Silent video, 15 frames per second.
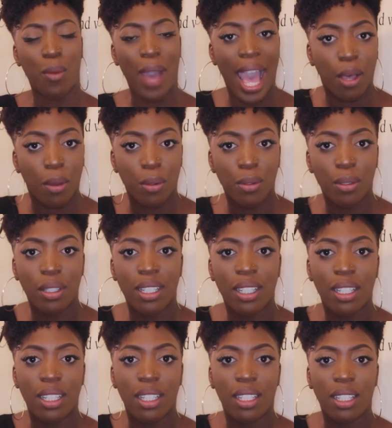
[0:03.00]
Wow.
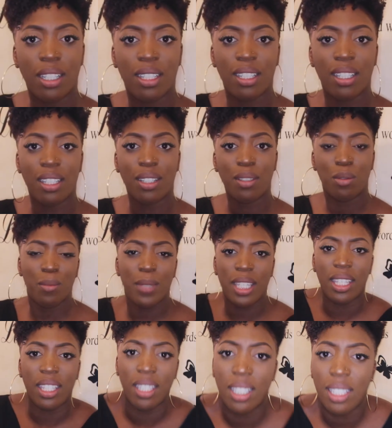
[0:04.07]

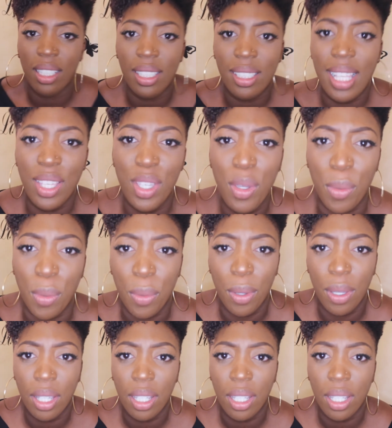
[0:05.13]
Umi, is that you?